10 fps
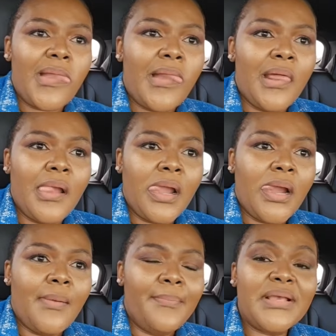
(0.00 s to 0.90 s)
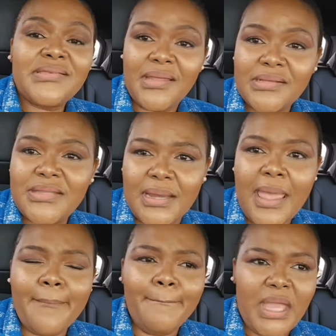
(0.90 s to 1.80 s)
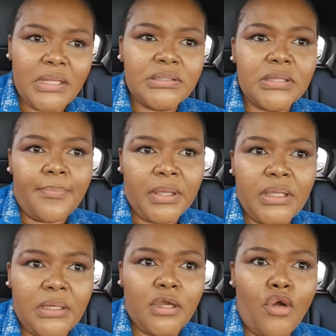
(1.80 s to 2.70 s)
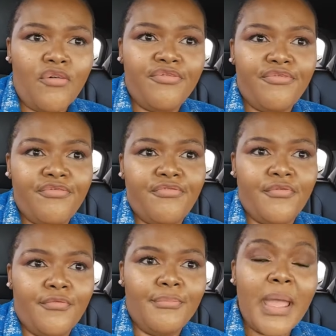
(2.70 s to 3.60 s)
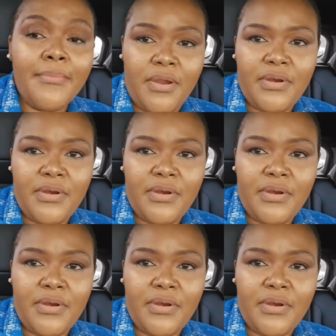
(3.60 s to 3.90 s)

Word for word: mistakes that i made in the beginning of my marriage